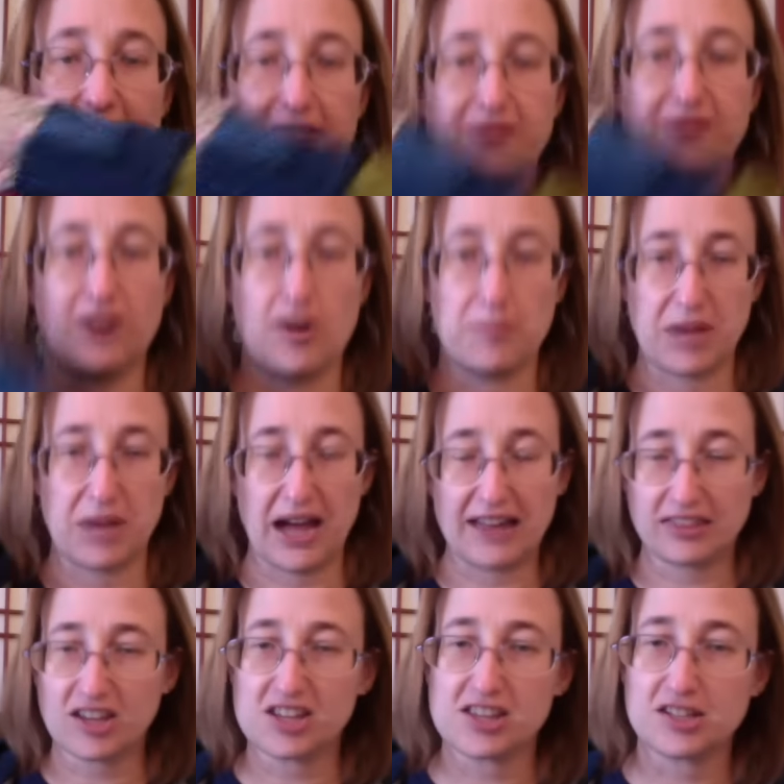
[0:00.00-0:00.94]
from, I
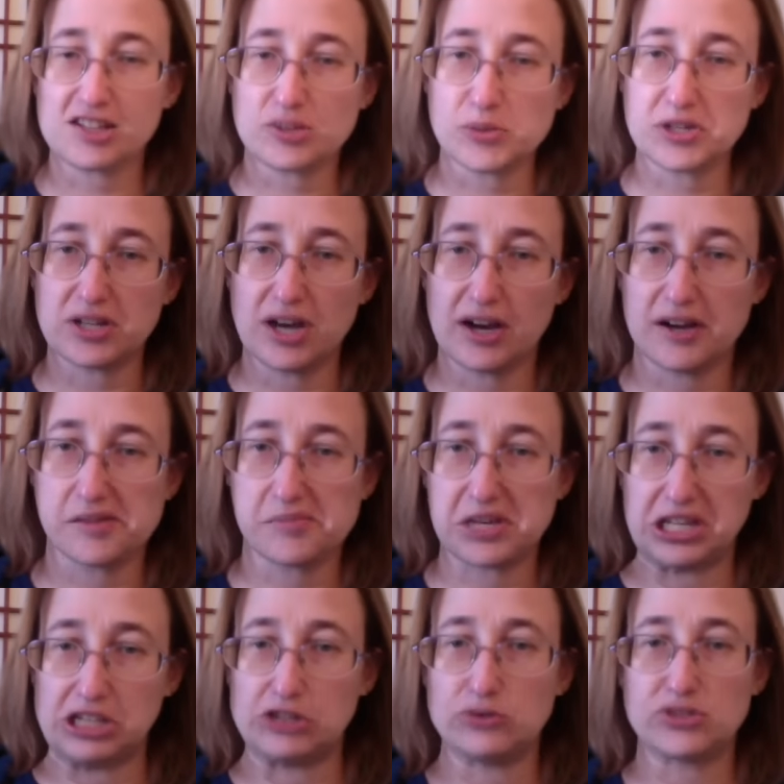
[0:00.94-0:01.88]
thought this would
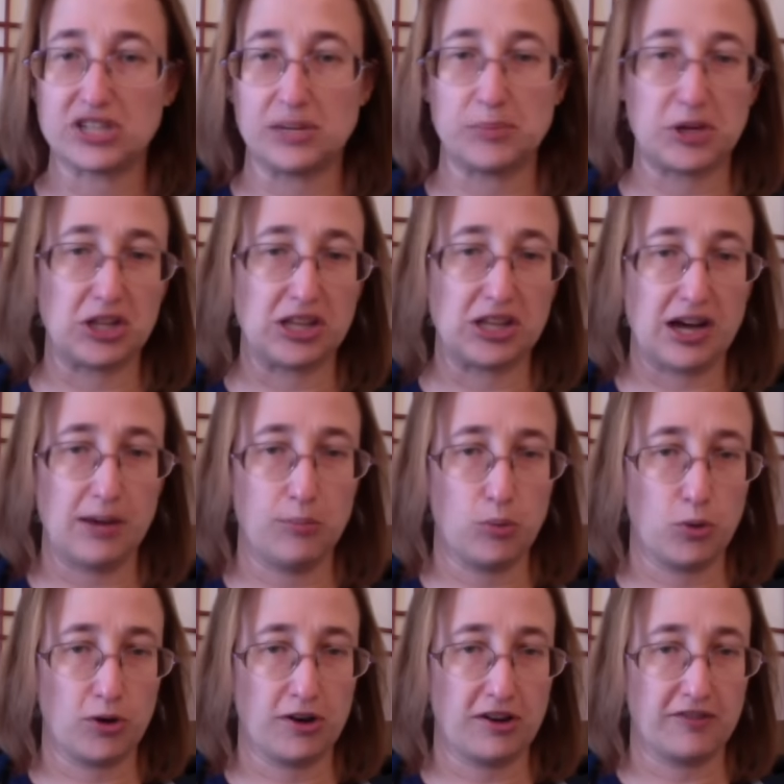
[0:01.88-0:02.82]
use up a lot
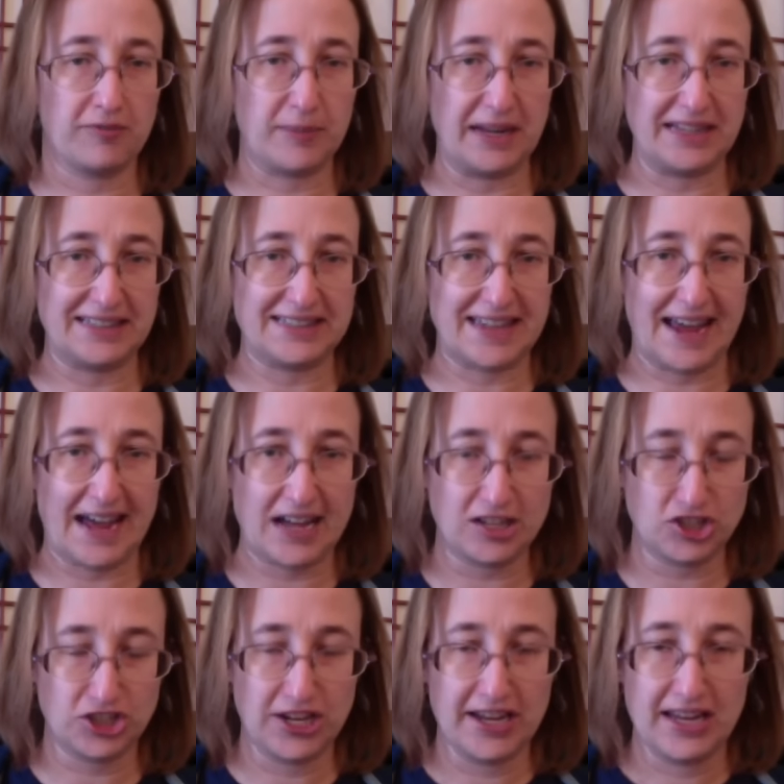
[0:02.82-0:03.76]
more of my
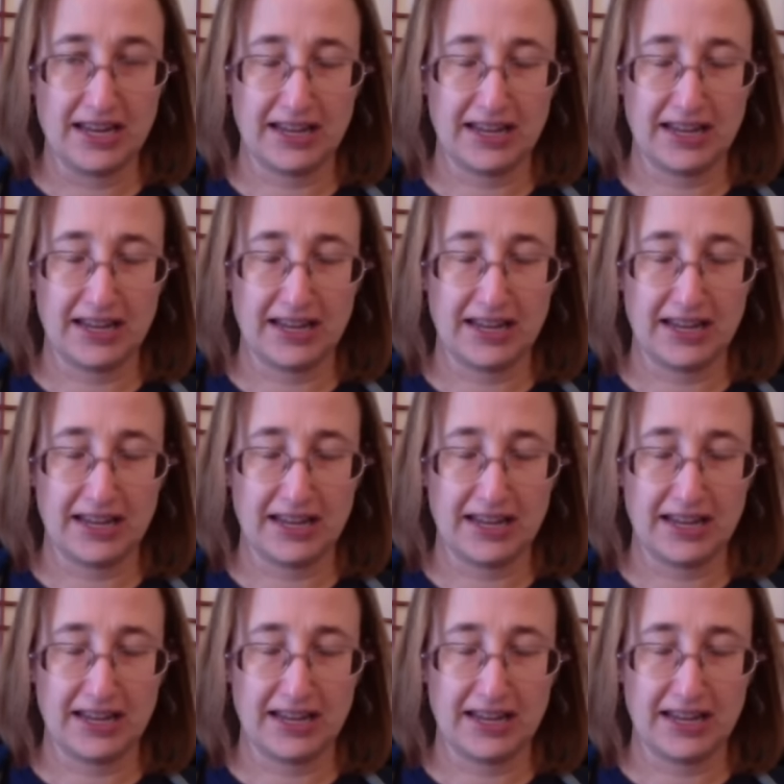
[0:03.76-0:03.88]
stash,